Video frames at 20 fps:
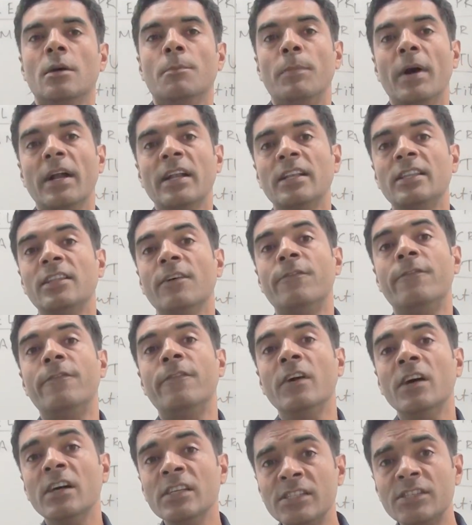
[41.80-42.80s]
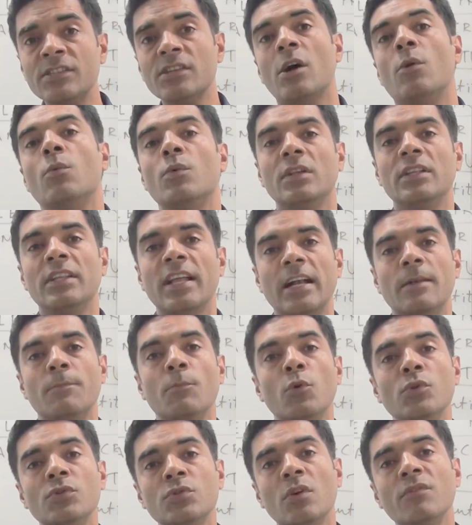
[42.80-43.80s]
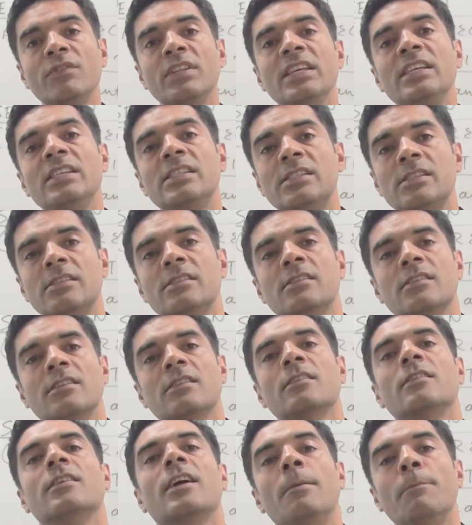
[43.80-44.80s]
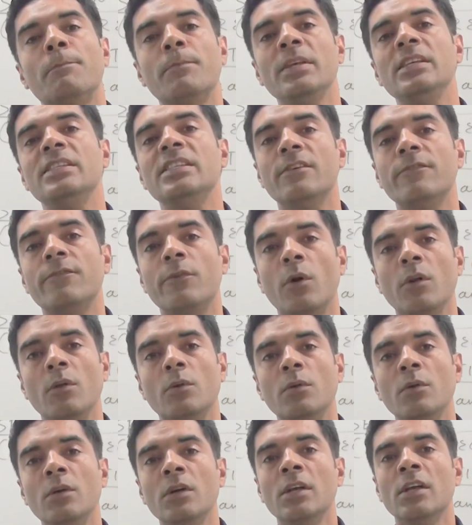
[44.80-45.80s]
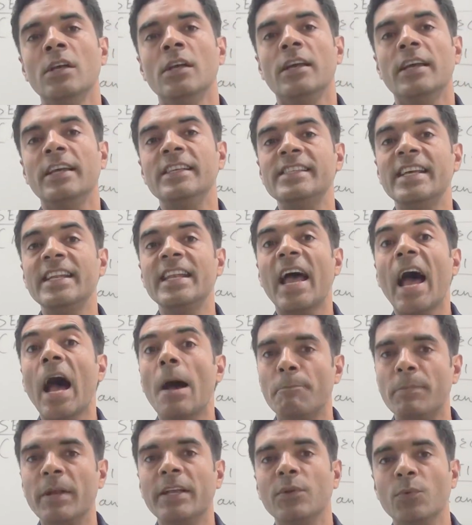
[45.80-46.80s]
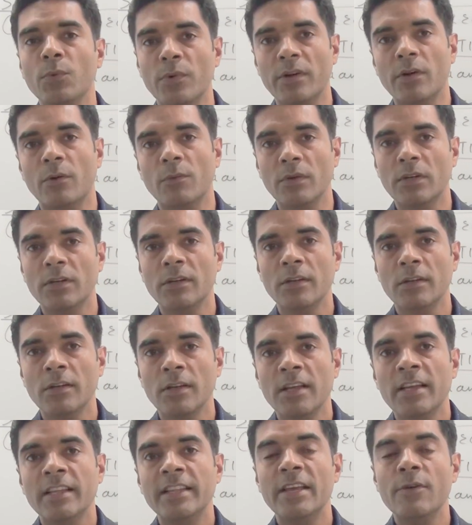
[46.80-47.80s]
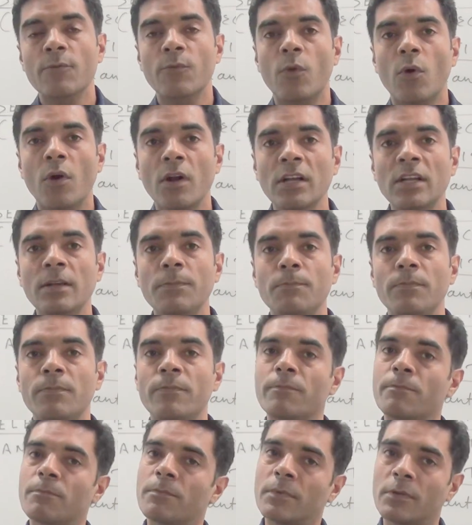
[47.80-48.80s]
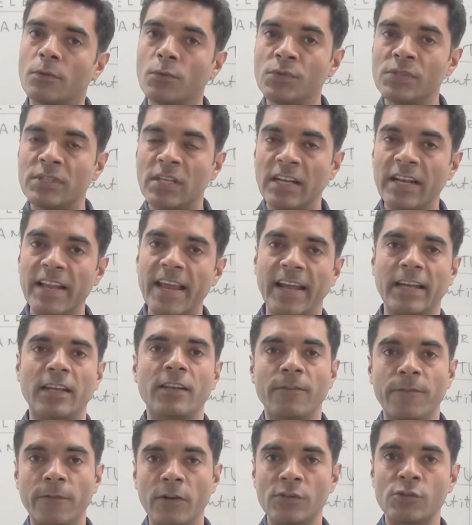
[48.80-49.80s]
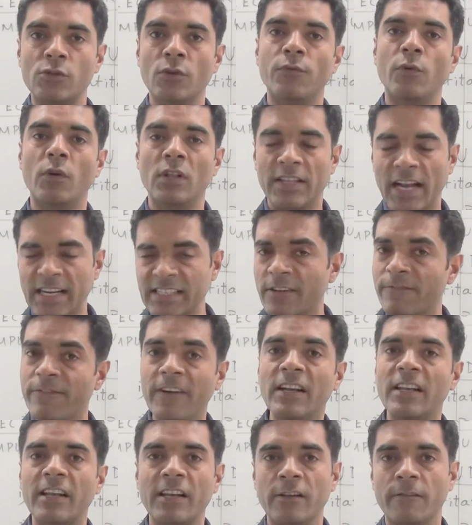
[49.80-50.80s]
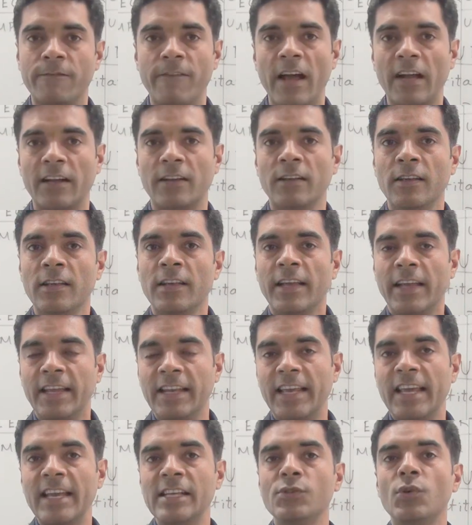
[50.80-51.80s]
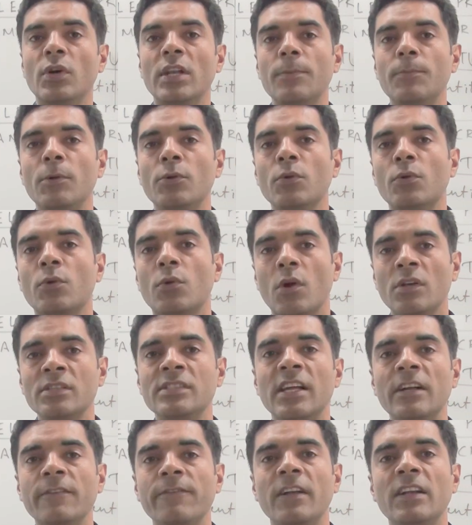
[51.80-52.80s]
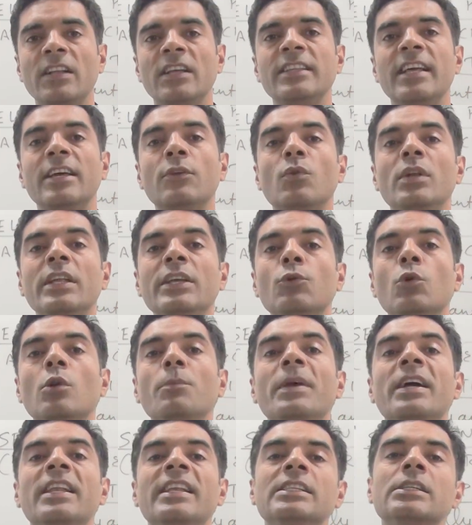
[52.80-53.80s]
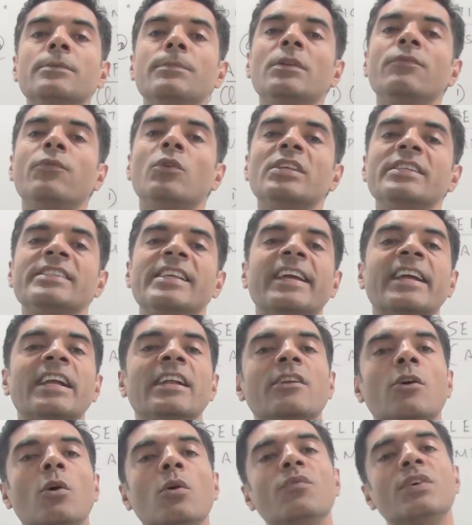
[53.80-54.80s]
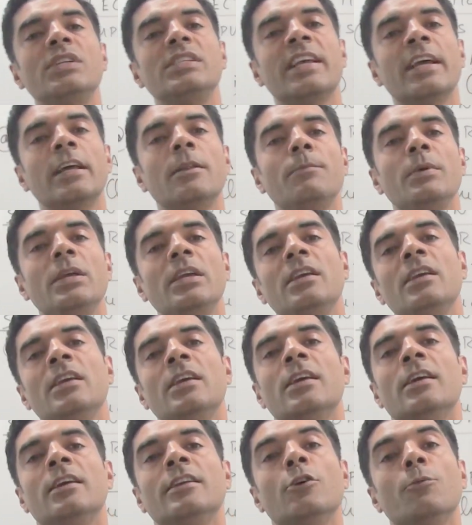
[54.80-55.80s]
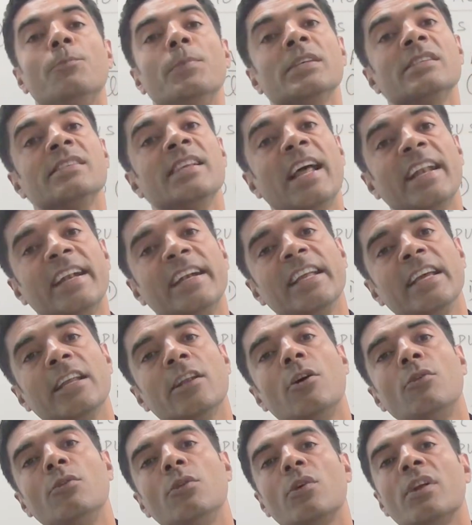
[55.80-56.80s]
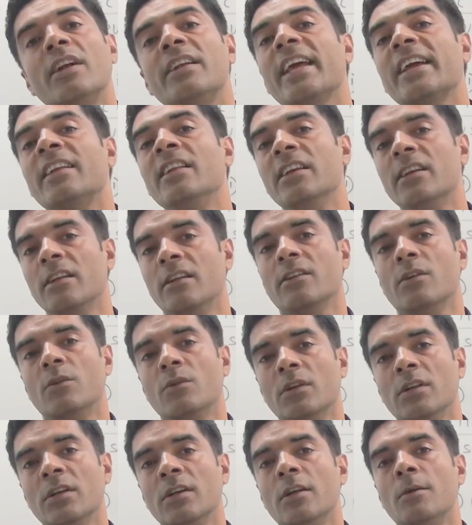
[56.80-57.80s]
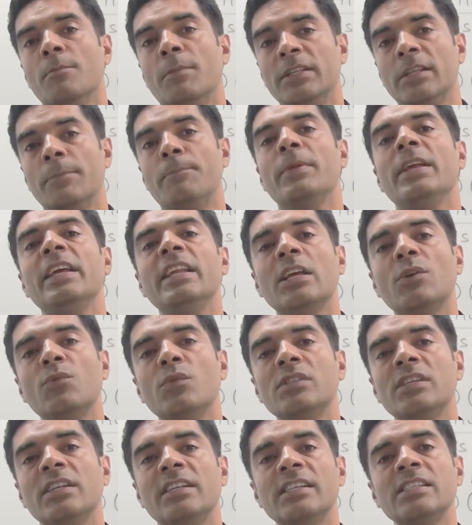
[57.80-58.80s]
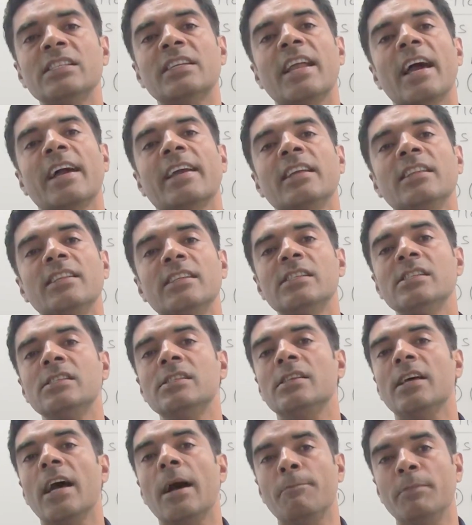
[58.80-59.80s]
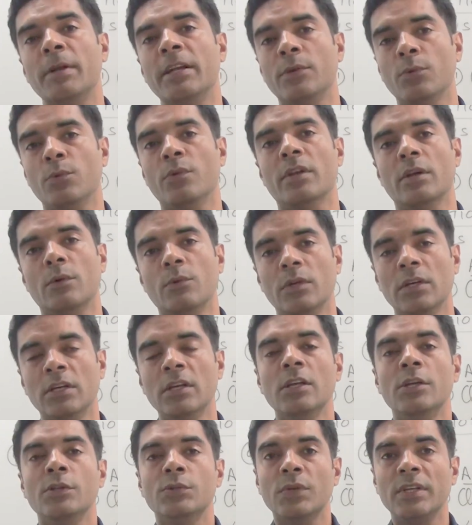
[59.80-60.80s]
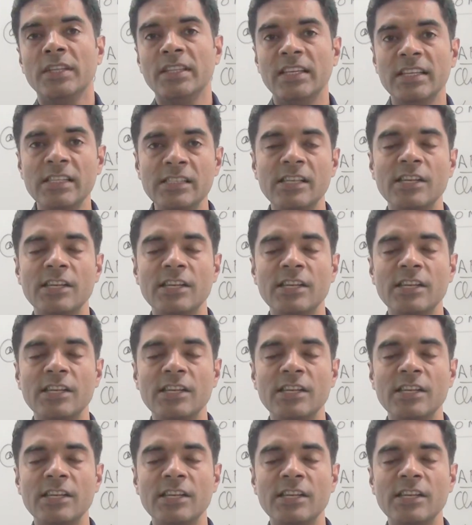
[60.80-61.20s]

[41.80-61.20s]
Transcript: But the first round that most of these companies they follow is an aptitude round. They want to select, first of all, that's a filter in fact. In case you are able to cross that filter, then only you will be eligible for the second round, which can be your personality round or a technical round. But the prerequisite is cracking this aptitude round. So in this